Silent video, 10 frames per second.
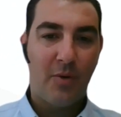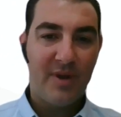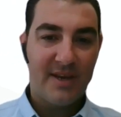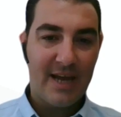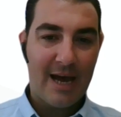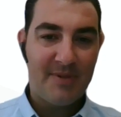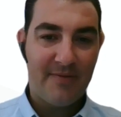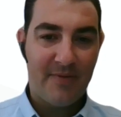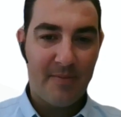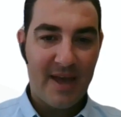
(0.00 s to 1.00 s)
Now, what we
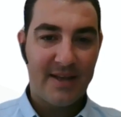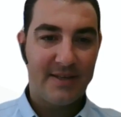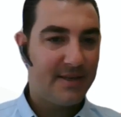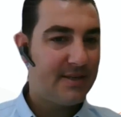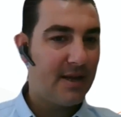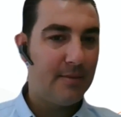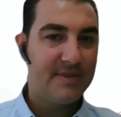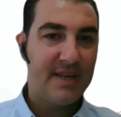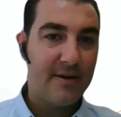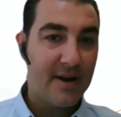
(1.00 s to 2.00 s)
adopted from that is
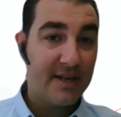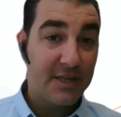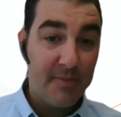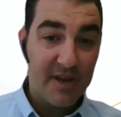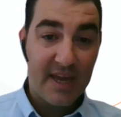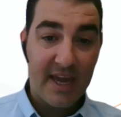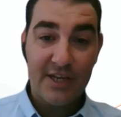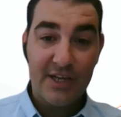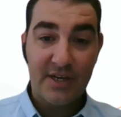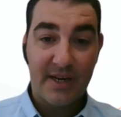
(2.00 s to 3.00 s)
standardized
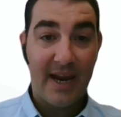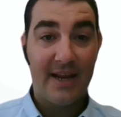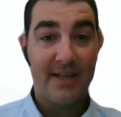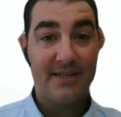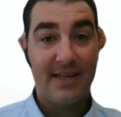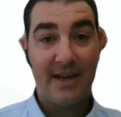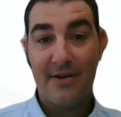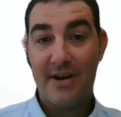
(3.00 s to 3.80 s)
communication cadence,